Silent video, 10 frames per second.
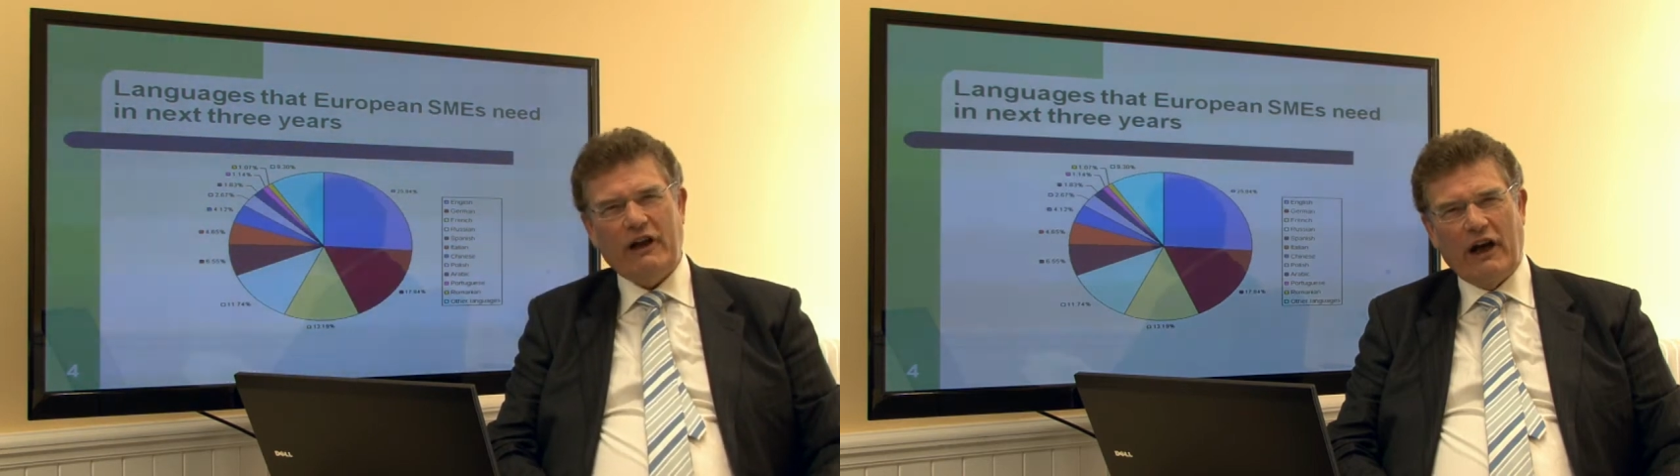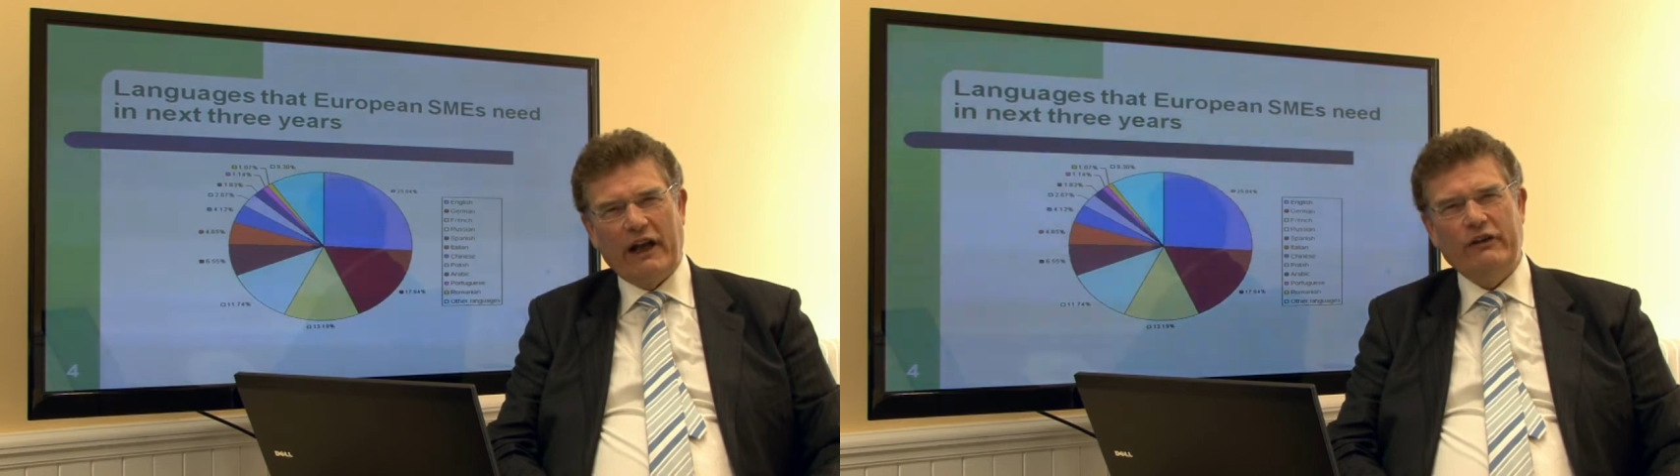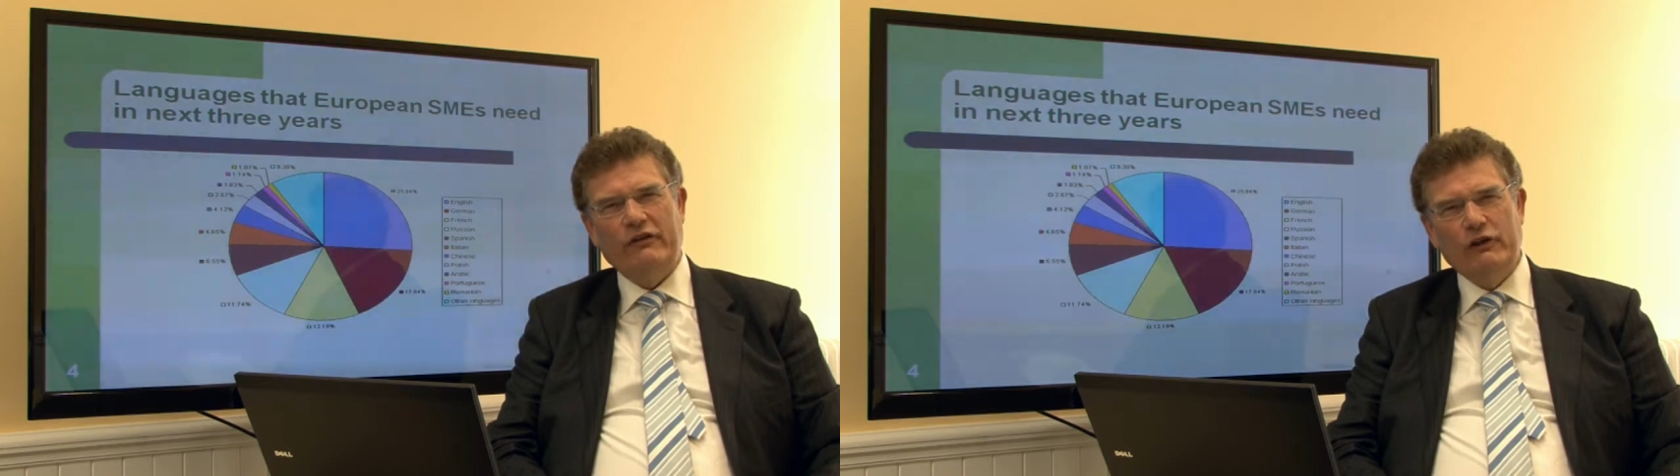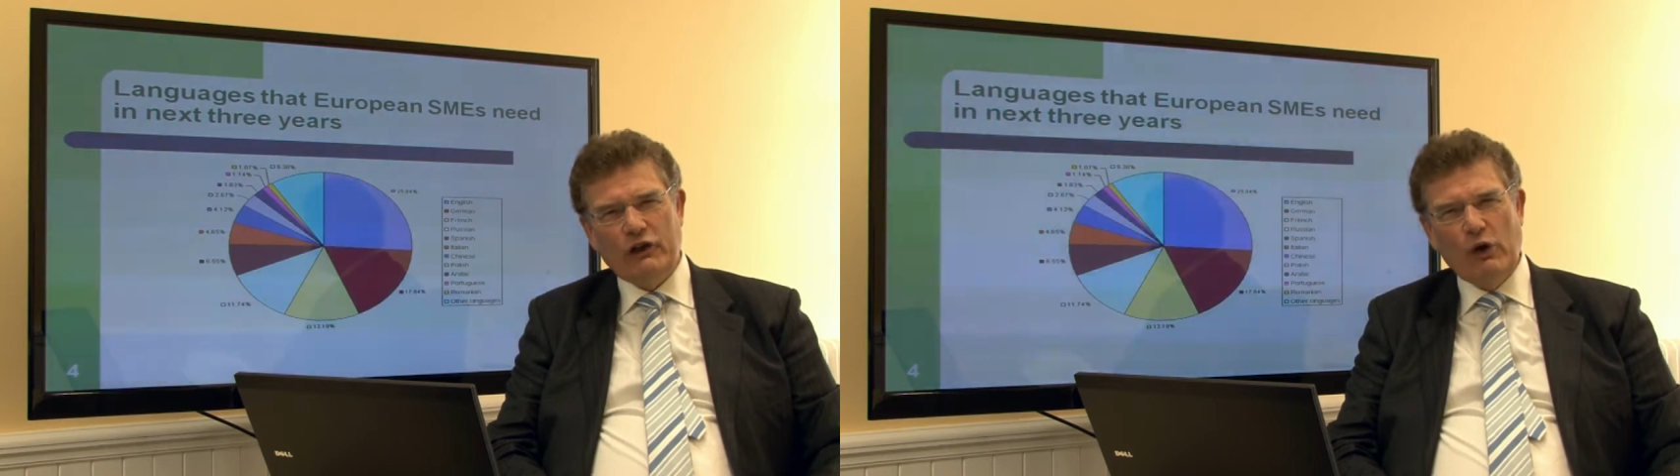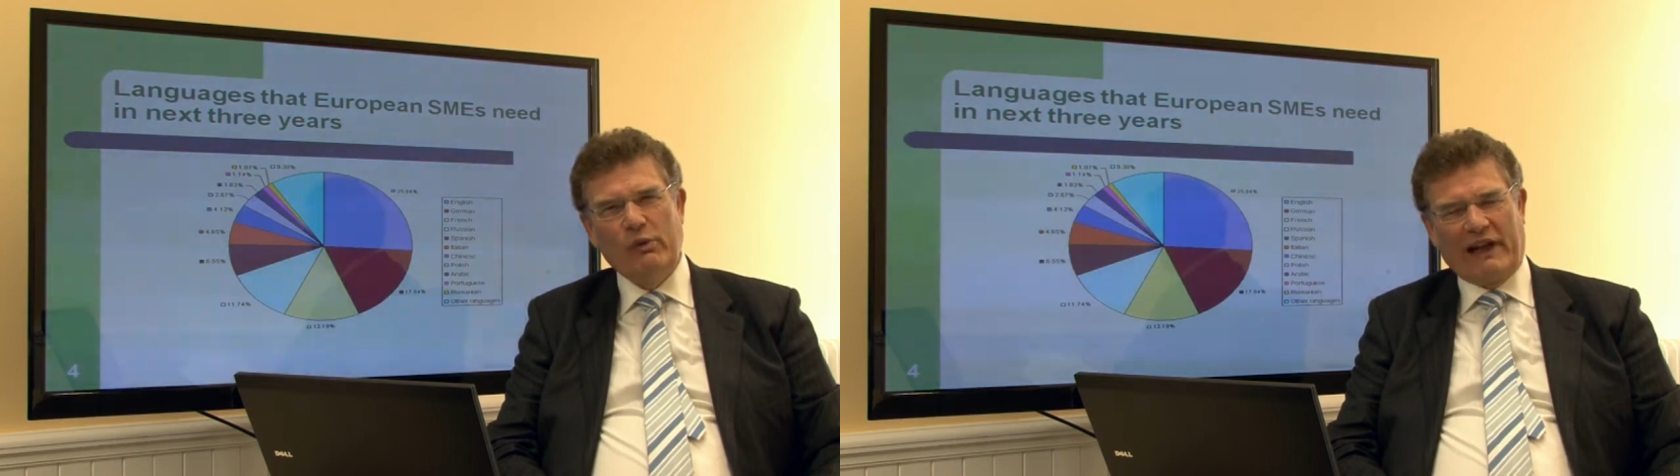kinds of
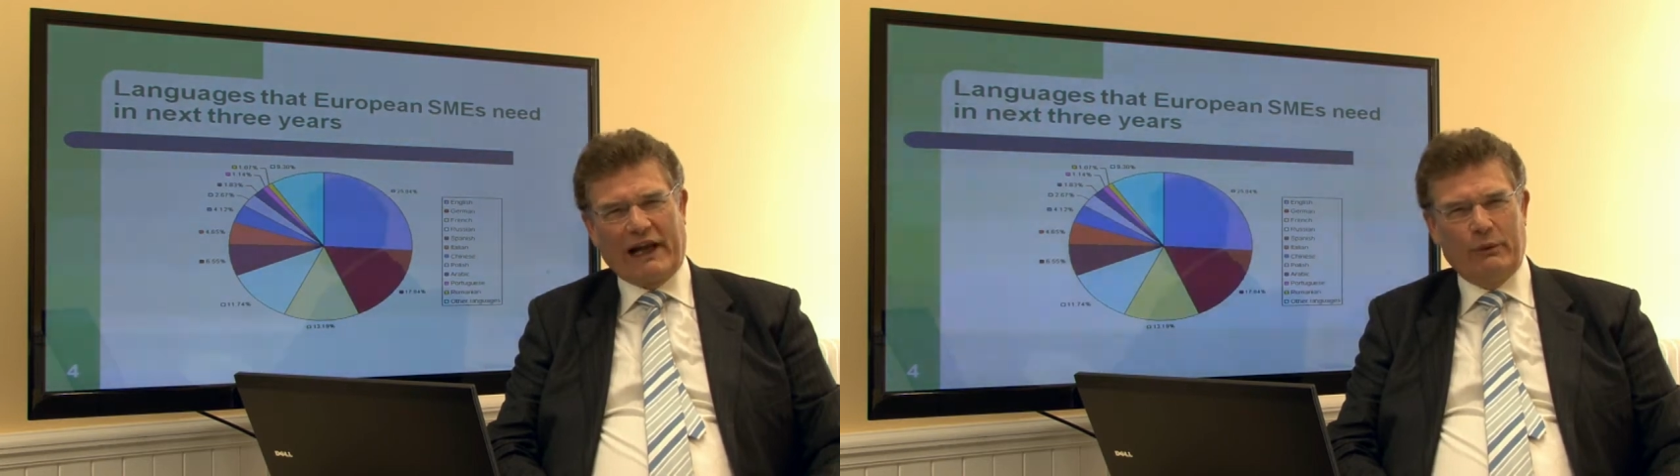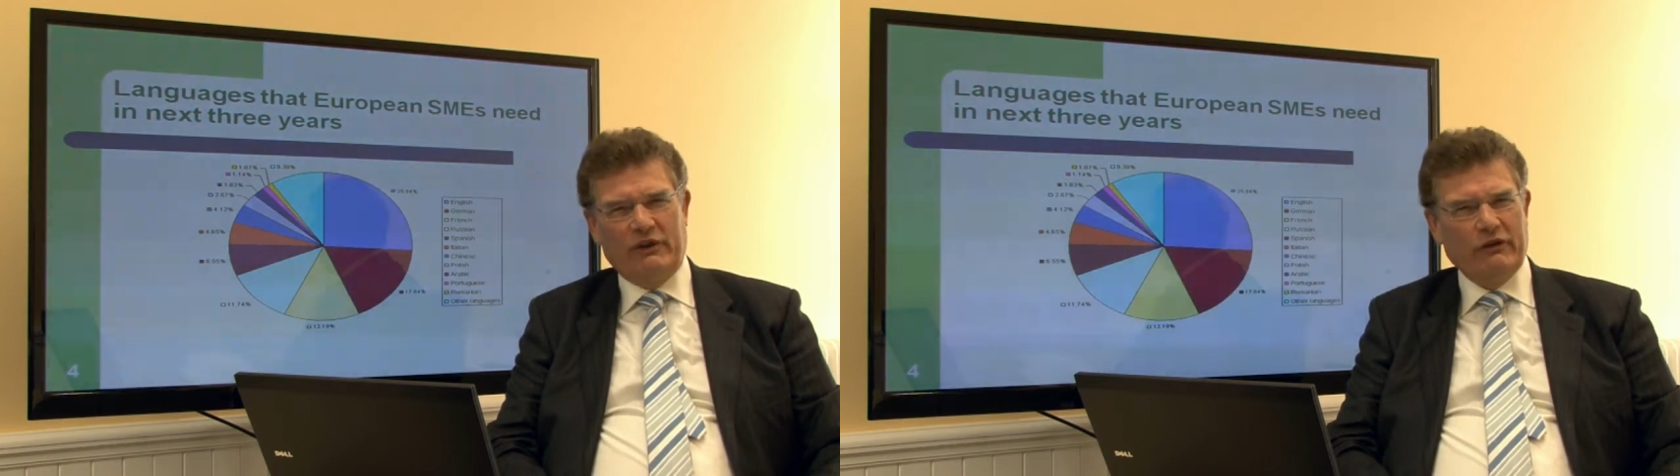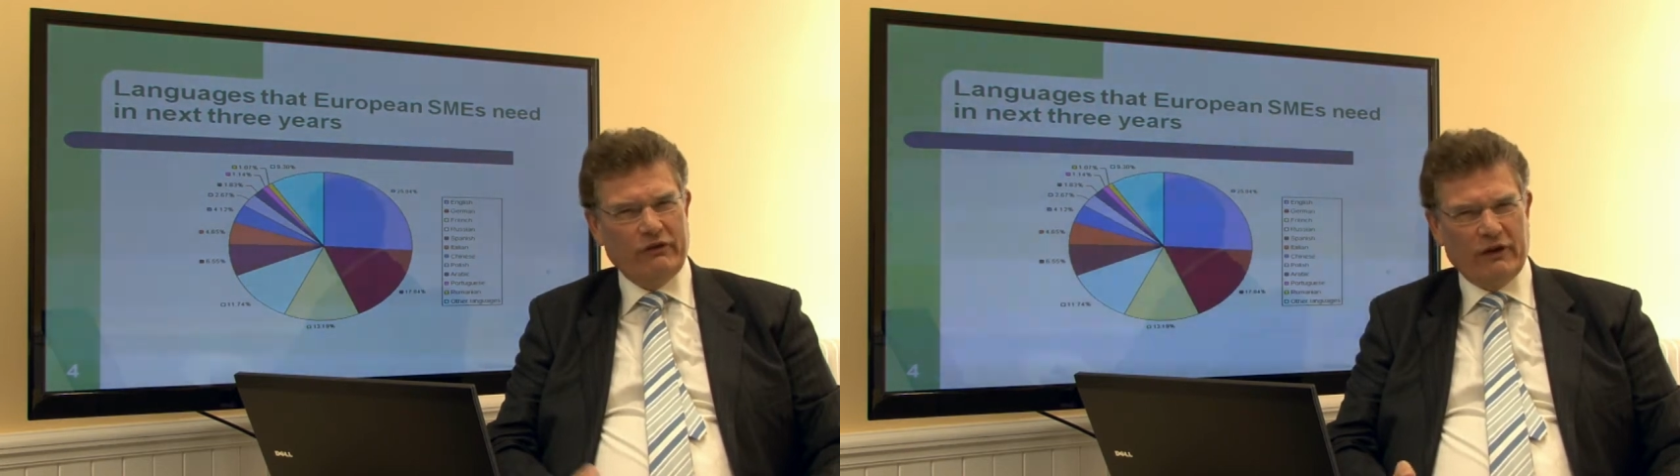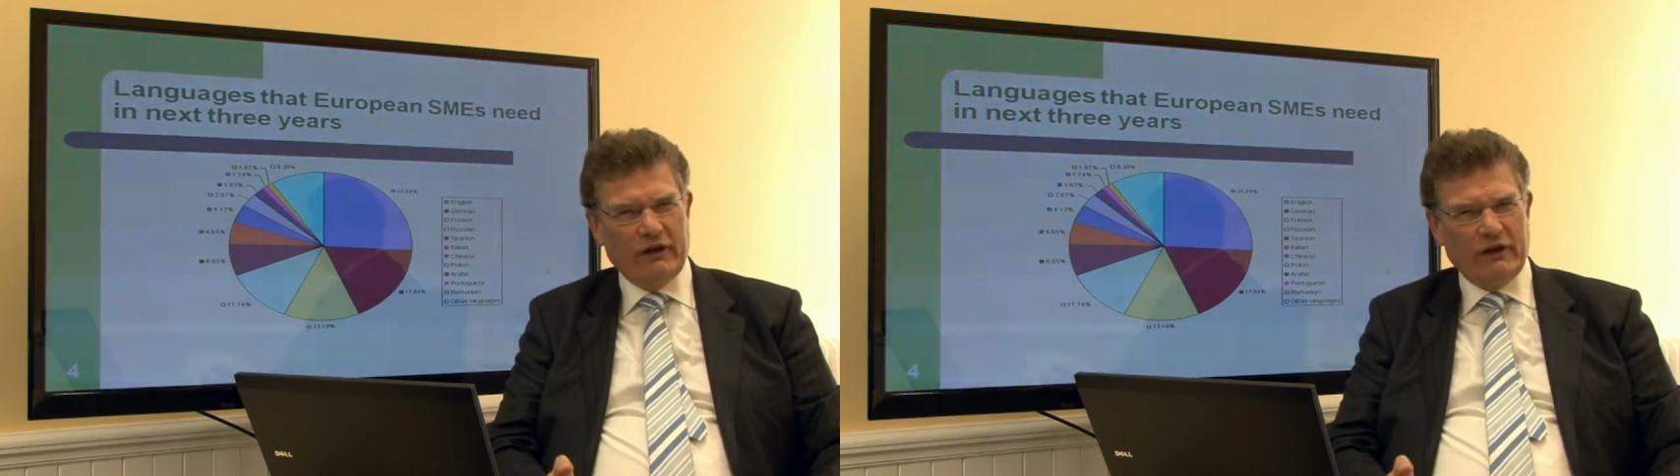global languages.